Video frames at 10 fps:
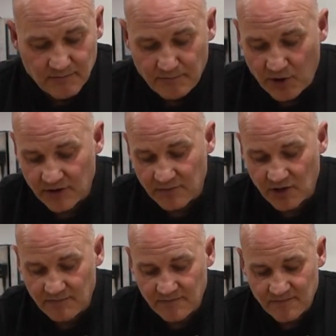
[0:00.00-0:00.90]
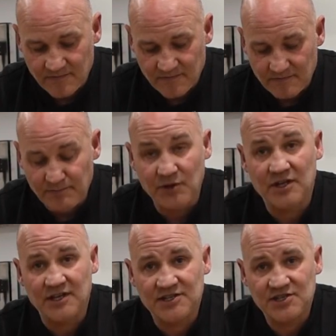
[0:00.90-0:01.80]
pot them up, put the
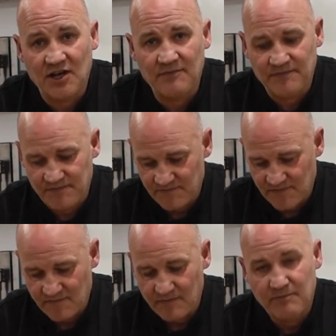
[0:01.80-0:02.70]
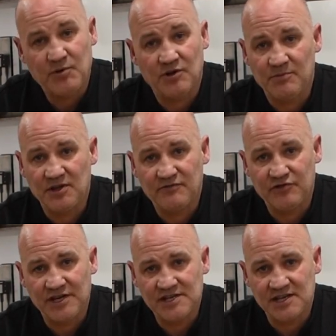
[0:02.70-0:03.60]
lids on, put them in the
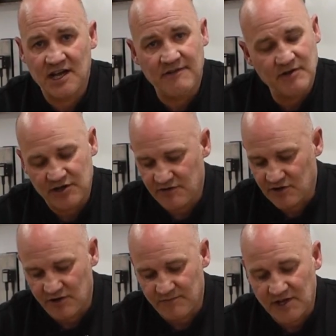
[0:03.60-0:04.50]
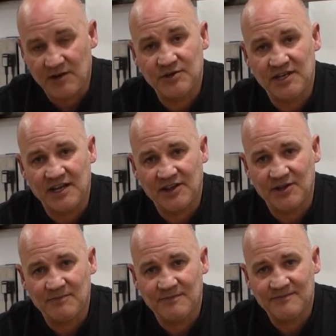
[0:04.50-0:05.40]
freezer, and you've got them there when you need them.